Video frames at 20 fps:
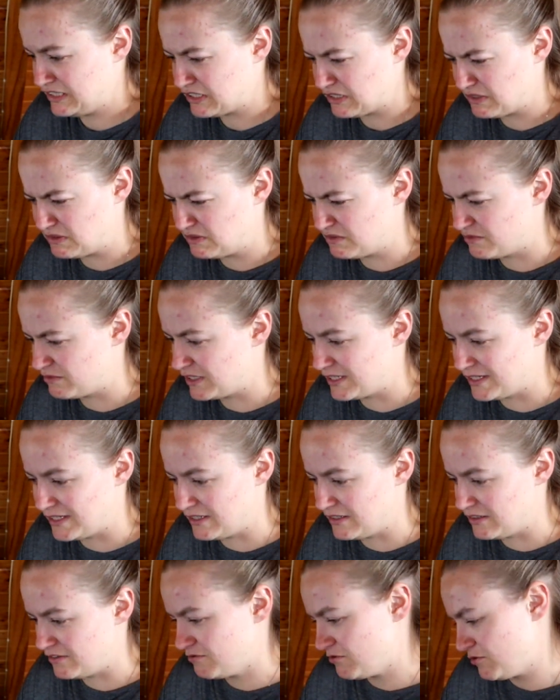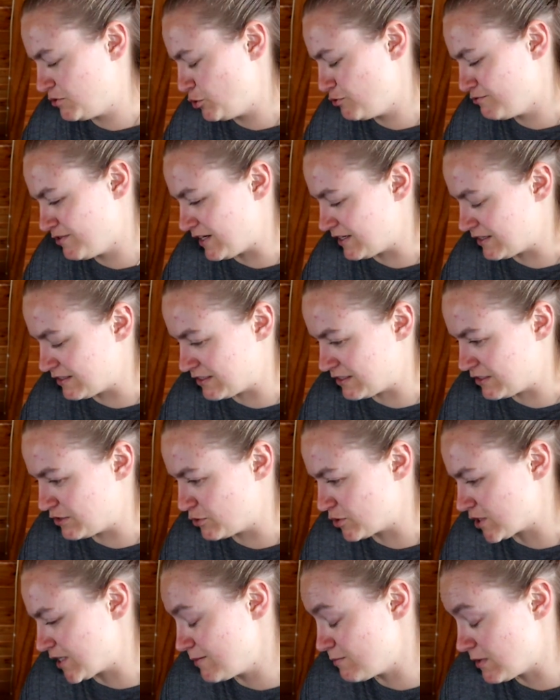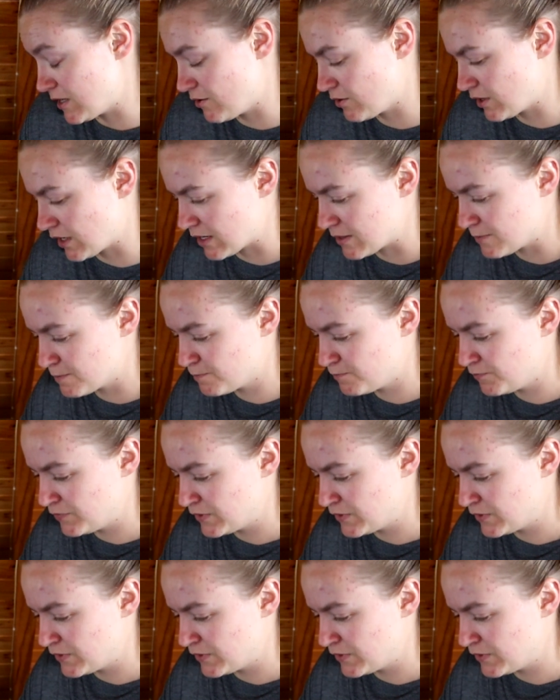Don't really do fantasy usually, but okay.